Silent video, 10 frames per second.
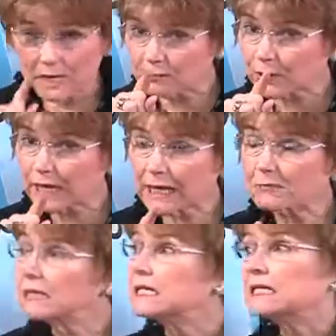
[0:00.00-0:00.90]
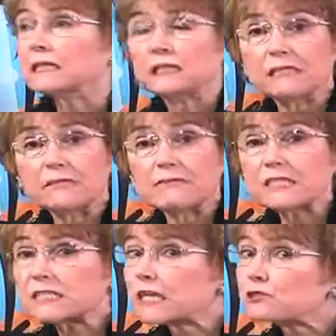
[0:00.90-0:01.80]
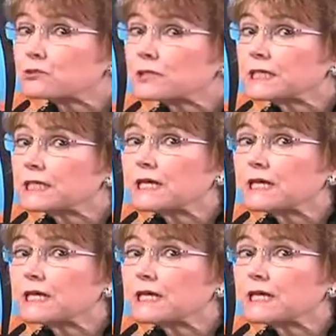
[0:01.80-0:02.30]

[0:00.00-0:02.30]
Abraham, leave this country